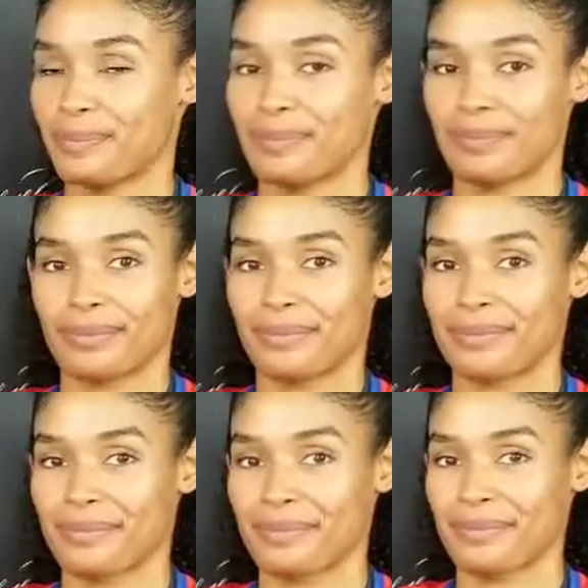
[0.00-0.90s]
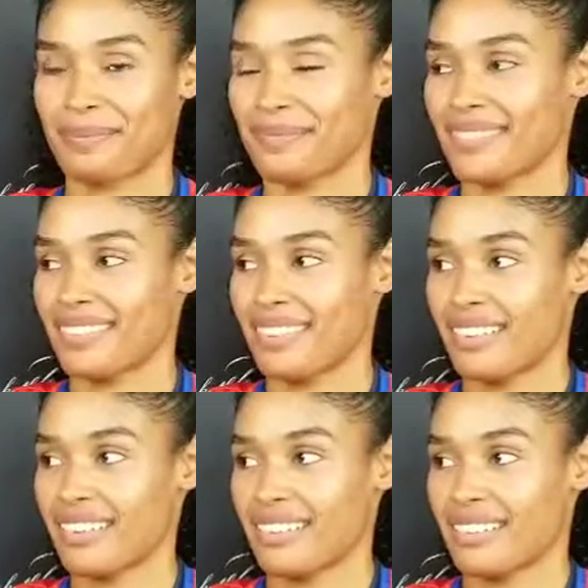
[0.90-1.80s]

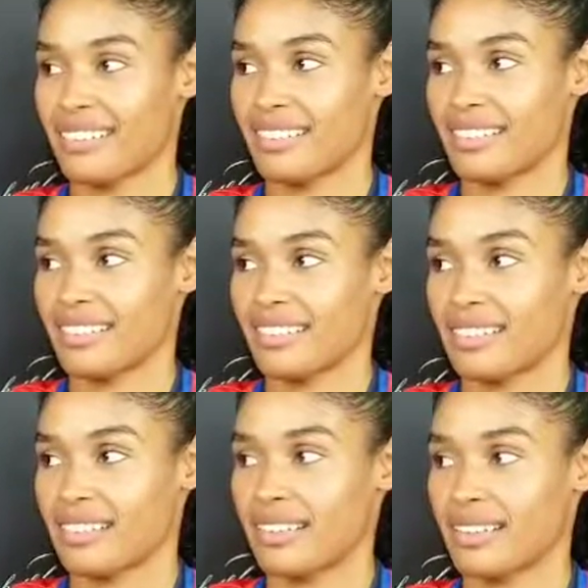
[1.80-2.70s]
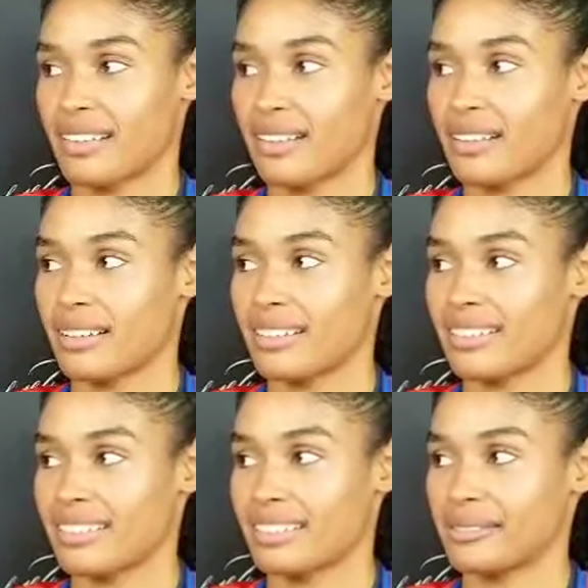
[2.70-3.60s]
This person isn't speaking.